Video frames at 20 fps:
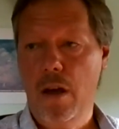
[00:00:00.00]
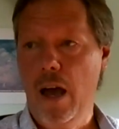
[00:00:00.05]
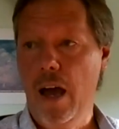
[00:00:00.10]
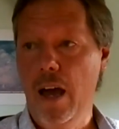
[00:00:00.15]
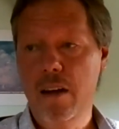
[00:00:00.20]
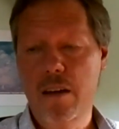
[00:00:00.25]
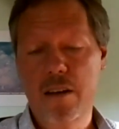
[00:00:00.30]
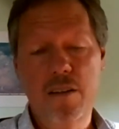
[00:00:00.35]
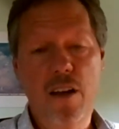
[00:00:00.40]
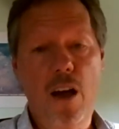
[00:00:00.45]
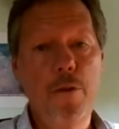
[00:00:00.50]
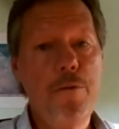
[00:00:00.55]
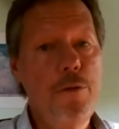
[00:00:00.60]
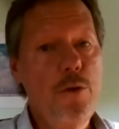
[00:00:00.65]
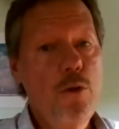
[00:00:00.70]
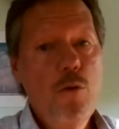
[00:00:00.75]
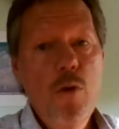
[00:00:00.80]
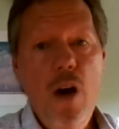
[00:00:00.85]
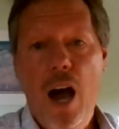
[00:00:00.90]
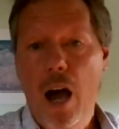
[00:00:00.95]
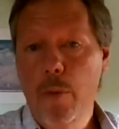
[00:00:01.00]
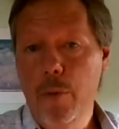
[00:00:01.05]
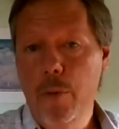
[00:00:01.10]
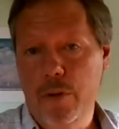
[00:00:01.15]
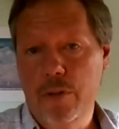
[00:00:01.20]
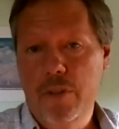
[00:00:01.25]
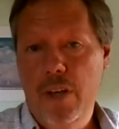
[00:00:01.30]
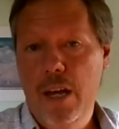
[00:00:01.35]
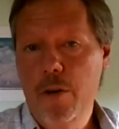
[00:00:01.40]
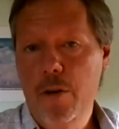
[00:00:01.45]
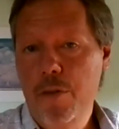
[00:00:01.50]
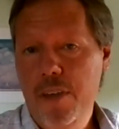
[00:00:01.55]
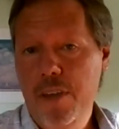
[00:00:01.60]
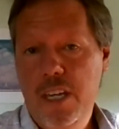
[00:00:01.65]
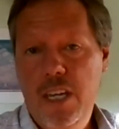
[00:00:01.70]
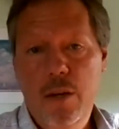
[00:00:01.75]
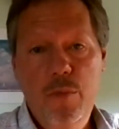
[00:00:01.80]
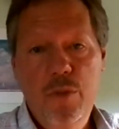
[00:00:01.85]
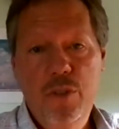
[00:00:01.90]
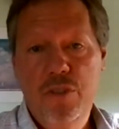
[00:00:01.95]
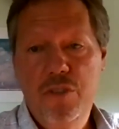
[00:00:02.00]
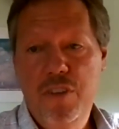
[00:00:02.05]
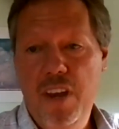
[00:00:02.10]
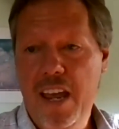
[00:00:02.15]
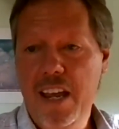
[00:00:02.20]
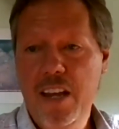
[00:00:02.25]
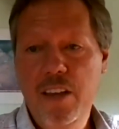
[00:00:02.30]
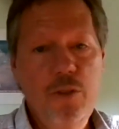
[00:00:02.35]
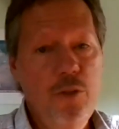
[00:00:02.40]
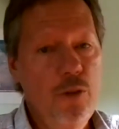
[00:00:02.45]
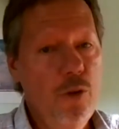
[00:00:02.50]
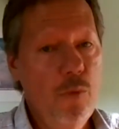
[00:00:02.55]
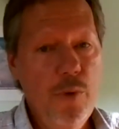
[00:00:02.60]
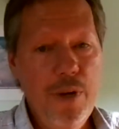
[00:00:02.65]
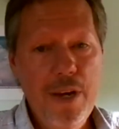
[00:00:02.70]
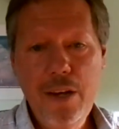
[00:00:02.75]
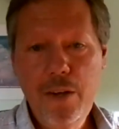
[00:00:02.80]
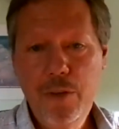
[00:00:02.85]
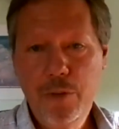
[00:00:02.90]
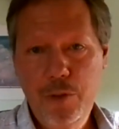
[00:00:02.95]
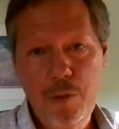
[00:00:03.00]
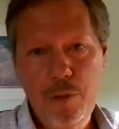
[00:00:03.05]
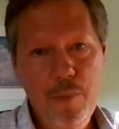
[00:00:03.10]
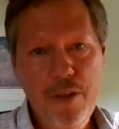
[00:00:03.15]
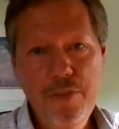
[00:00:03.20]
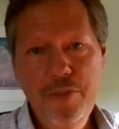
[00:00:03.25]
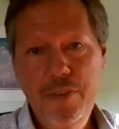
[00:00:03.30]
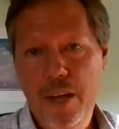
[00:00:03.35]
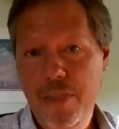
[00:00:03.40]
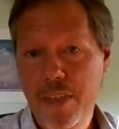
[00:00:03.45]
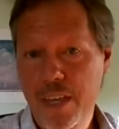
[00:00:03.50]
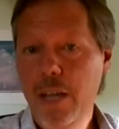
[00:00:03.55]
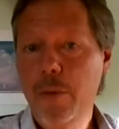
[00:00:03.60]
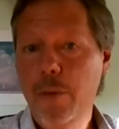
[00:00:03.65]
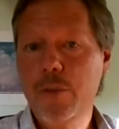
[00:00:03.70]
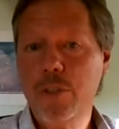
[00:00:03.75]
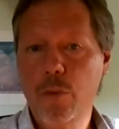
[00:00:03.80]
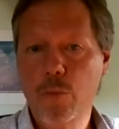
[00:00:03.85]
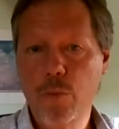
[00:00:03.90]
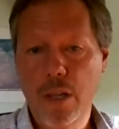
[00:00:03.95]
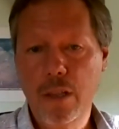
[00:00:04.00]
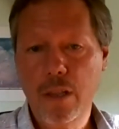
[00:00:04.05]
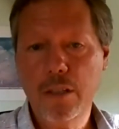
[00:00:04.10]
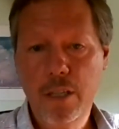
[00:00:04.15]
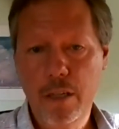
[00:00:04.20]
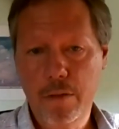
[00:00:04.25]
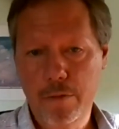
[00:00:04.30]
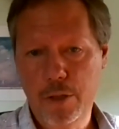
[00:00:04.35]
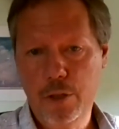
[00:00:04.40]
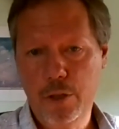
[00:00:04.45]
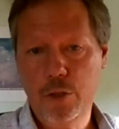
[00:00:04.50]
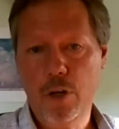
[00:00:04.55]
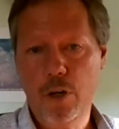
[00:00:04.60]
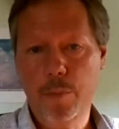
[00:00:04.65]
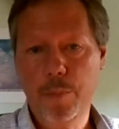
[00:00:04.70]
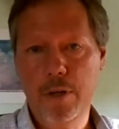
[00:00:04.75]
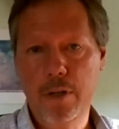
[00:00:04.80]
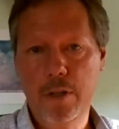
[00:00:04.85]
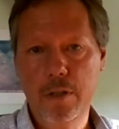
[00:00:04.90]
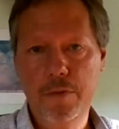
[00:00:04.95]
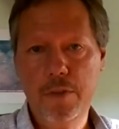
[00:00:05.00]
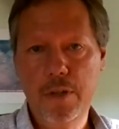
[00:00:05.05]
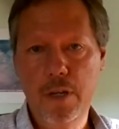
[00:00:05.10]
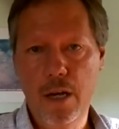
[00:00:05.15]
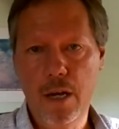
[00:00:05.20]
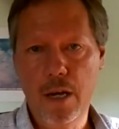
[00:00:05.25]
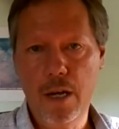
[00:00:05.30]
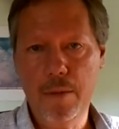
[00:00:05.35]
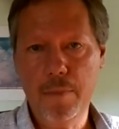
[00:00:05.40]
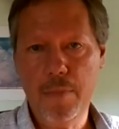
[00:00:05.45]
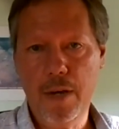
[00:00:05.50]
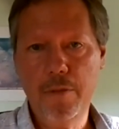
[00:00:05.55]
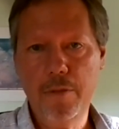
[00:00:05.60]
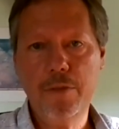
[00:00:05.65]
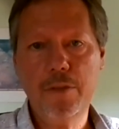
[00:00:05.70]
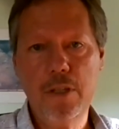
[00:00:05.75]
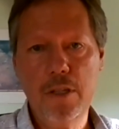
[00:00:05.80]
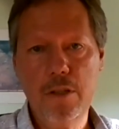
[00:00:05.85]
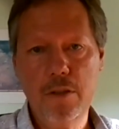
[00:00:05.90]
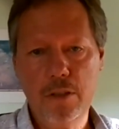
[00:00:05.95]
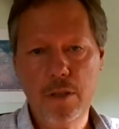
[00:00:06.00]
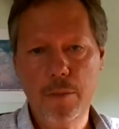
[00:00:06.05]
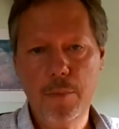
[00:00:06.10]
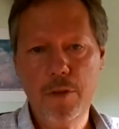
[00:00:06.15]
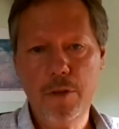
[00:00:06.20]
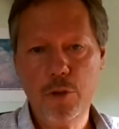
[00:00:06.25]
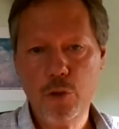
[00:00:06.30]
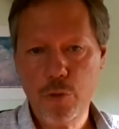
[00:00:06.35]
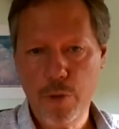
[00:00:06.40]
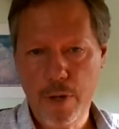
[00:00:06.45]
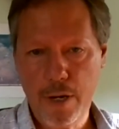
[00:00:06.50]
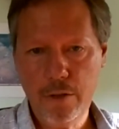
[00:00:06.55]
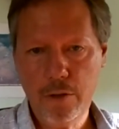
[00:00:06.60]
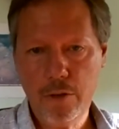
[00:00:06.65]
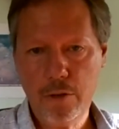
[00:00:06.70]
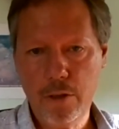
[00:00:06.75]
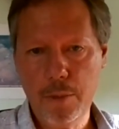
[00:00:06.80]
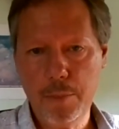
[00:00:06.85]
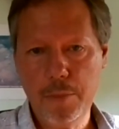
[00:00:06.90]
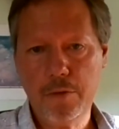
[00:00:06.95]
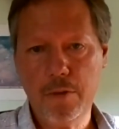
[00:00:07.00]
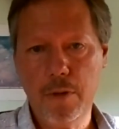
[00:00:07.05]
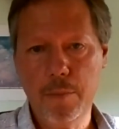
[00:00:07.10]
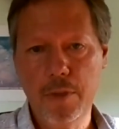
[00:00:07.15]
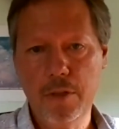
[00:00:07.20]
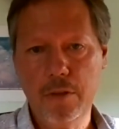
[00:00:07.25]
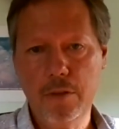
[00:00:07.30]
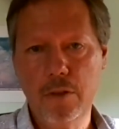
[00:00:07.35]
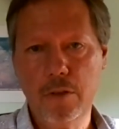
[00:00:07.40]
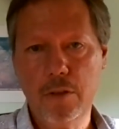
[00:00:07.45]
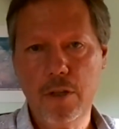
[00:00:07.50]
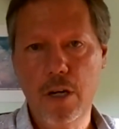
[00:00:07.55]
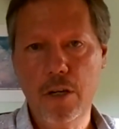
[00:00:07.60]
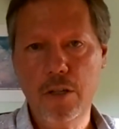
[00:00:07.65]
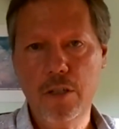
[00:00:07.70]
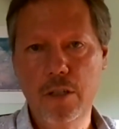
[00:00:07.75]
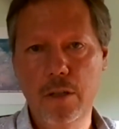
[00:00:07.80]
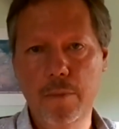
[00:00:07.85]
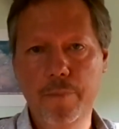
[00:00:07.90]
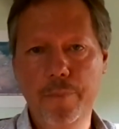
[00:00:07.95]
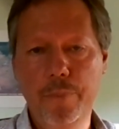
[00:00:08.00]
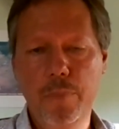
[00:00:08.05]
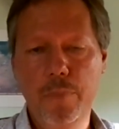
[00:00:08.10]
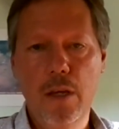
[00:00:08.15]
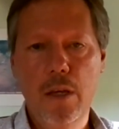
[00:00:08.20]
a few hours. I don't think it was days or weeks or months. I think it was a relatively short period of time. I've seen some of the transcripts from this discussion.